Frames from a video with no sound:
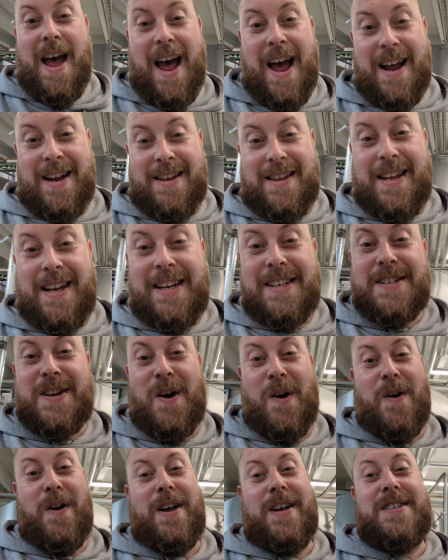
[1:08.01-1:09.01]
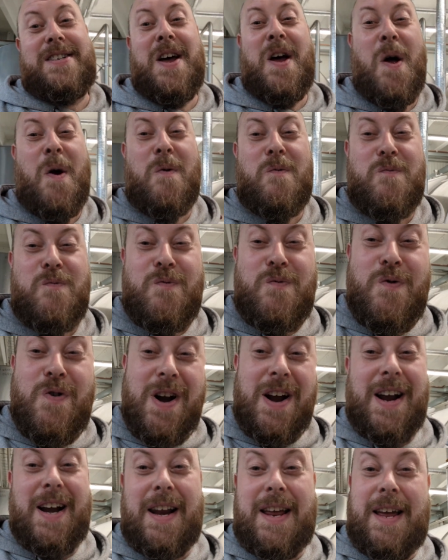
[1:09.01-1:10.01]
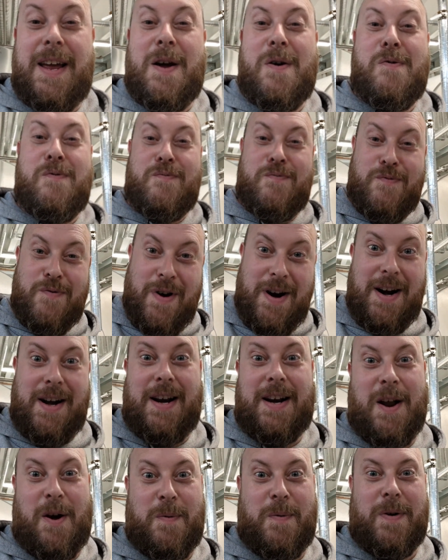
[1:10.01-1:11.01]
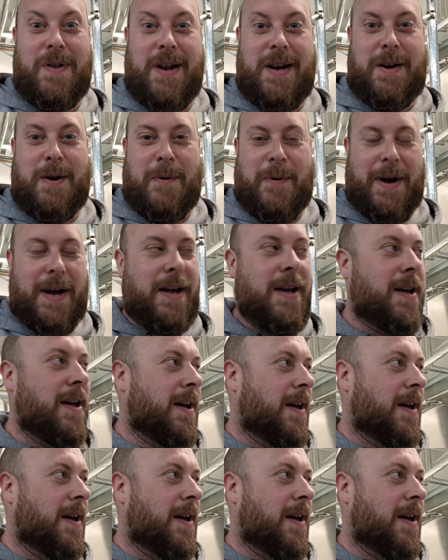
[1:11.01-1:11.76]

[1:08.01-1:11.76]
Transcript: and these guys really know what they're doing.